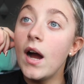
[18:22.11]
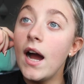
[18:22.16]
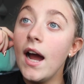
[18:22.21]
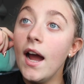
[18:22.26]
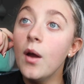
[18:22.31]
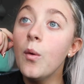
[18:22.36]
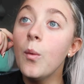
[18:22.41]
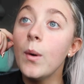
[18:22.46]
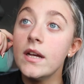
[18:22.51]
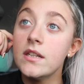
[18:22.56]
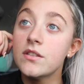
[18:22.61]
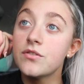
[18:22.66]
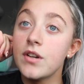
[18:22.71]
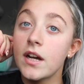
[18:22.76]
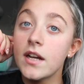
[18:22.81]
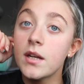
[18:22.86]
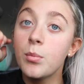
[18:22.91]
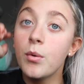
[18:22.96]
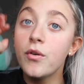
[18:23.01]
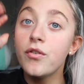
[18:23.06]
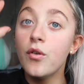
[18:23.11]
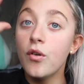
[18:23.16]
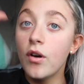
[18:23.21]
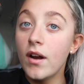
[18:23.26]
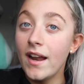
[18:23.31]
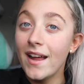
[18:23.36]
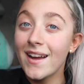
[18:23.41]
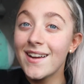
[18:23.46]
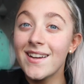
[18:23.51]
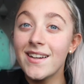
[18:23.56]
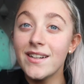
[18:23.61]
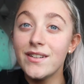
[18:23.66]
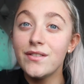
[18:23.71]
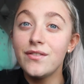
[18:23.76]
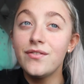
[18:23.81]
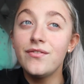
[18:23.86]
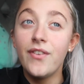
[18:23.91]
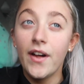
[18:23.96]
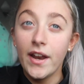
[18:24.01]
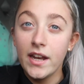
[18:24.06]
I went right before I like
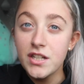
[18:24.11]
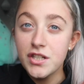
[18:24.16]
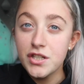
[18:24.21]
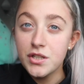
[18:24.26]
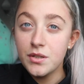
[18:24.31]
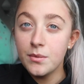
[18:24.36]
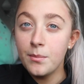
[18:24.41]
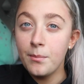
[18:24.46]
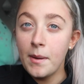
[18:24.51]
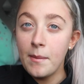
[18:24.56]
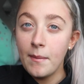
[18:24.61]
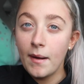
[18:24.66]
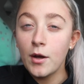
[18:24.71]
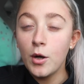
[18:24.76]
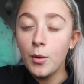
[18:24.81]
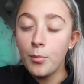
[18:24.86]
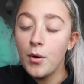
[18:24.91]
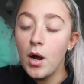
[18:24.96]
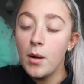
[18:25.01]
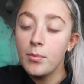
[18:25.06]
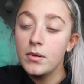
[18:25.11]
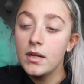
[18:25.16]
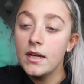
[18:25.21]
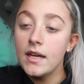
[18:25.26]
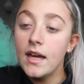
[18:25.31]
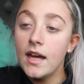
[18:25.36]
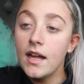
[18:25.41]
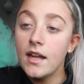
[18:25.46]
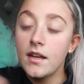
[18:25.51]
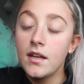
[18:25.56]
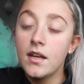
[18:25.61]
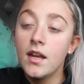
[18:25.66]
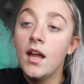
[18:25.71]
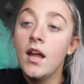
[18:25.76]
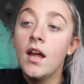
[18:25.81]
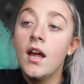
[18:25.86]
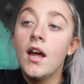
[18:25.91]
finished my makeup properly and